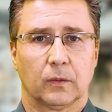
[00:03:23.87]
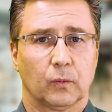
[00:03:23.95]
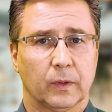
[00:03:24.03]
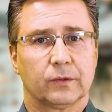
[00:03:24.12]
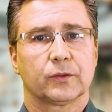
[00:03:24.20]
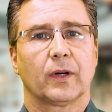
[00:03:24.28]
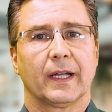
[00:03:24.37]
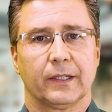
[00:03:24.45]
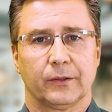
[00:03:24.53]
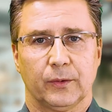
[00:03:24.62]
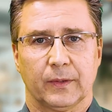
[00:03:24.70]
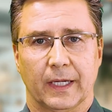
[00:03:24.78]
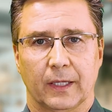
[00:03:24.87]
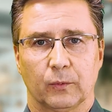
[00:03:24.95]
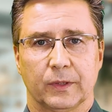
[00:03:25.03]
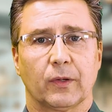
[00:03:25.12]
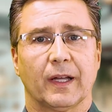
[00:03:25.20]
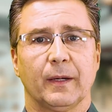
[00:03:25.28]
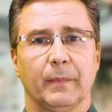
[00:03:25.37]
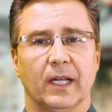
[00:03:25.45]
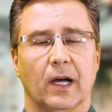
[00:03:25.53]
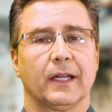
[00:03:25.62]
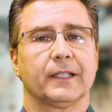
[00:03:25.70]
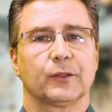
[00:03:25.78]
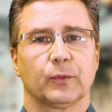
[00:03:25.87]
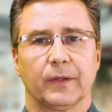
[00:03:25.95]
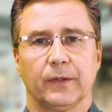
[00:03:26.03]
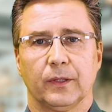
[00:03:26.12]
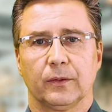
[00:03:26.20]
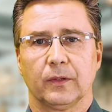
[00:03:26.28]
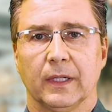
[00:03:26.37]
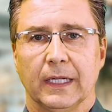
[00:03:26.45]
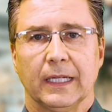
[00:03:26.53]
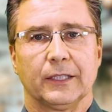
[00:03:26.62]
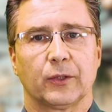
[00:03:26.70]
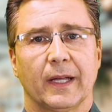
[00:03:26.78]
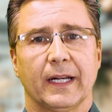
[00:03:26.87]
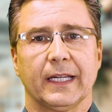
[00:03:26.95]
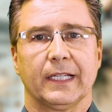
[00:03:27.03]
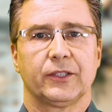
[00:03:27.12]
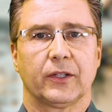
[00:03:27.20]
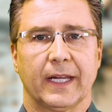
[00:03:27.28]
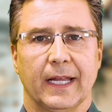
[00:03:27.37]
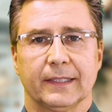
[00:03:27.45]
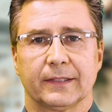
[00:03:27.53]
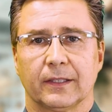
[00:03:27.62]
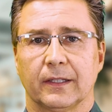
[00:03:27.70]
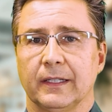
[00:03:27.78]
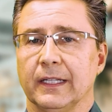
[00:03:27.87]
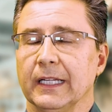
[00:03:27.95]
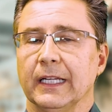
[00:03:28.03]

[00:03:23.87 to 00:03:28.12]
We don't try to do that. We try to be honest with you and try to get your case done.